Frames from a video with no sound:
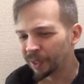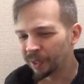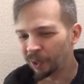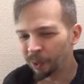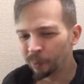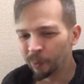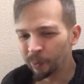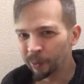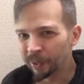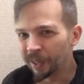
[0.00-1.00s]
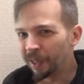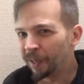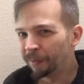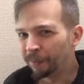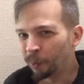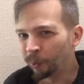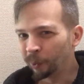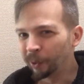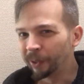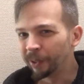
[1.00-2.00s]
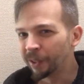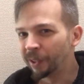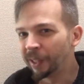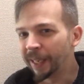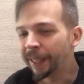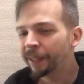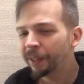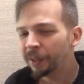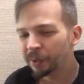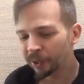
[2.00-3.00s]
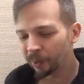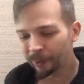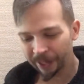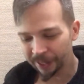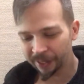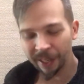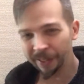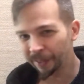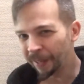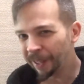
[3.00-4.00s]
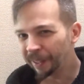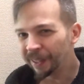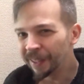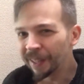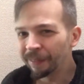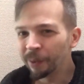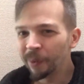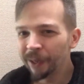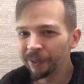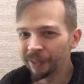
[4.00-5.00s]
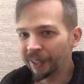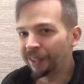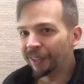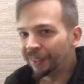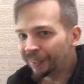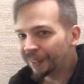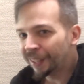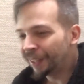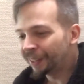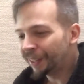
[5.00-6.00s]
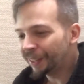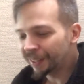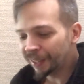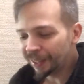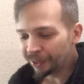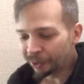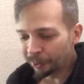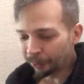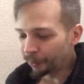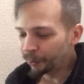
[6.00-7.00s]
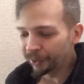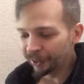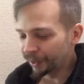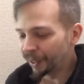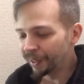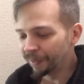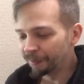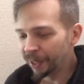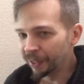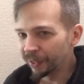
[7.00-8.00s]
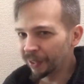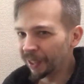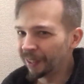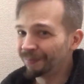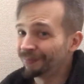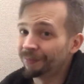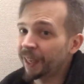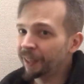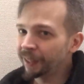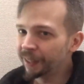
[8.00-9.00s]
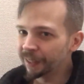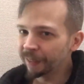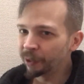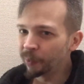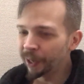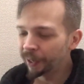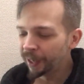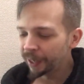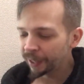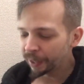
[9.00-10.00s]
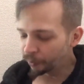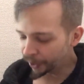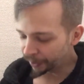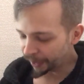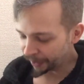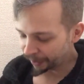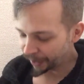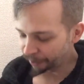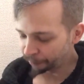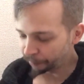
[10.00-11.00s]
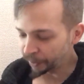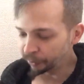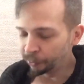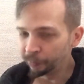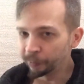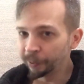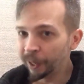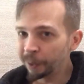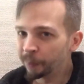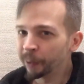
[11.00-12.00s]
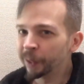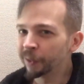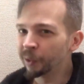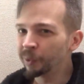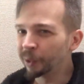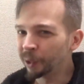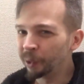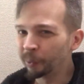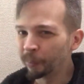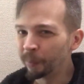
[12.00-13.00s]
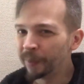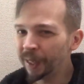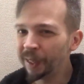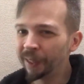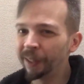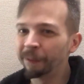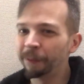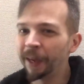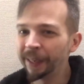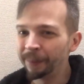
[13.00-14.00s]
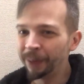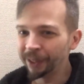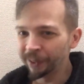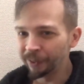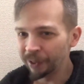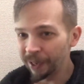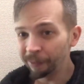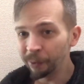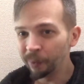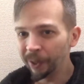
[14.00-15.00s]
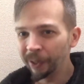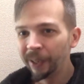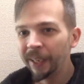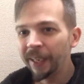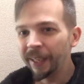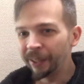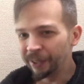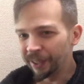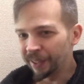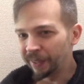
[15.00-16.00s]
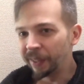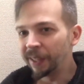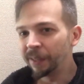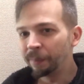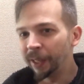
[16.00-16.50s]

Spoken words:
Star Wars of horror. So like, Star Wars has tons of aliens everywhere. There's like the cantina scene you go through, and there's tons of aliens everywhere. He wanted that kind of feel for Nightbreed, so you could go through Midian and find monsters everywhere, and there's a city.